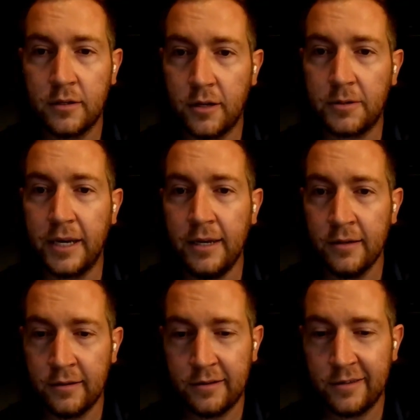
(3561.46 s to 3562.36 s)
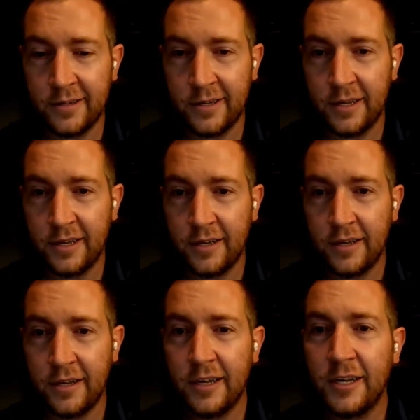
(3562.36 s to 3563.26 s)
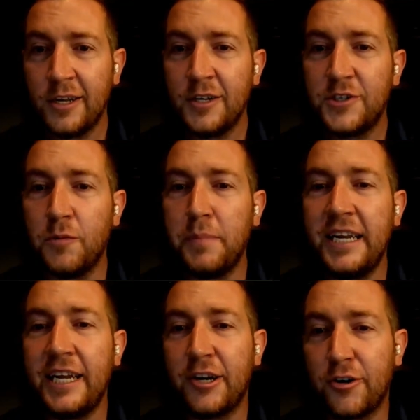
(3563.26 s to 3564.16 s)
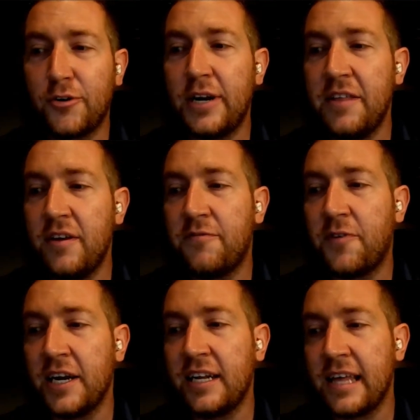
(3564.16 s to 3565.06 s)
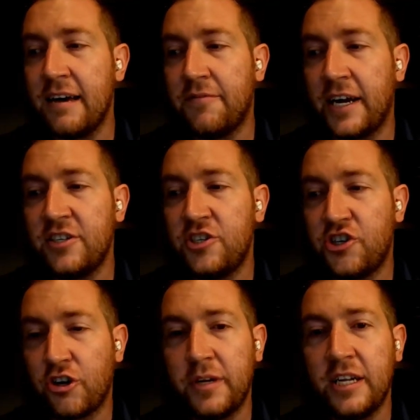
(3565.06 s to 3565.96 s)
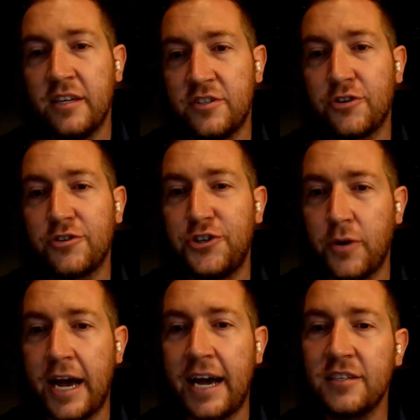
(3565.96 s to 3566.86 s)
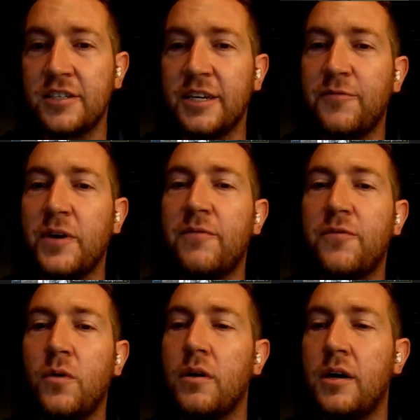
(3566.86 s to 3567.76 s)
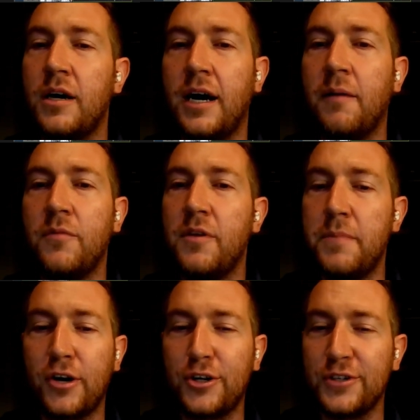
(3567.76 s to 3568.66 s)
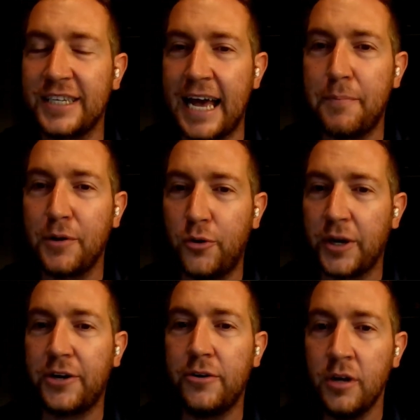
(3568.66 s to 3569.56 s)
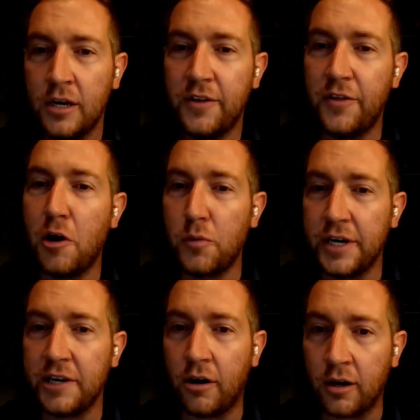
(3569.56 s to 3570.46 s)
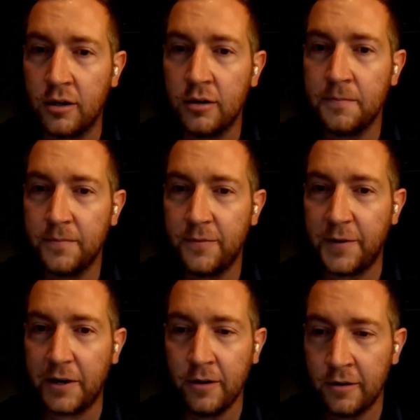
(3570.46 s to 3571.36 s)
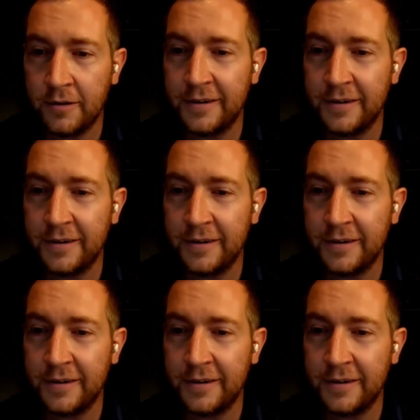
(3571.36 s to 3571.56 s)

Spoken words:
Okay. So meeting her and then finding that vice chairman is your 2 asks. If the miracles can happen quicker than they already are. Fair?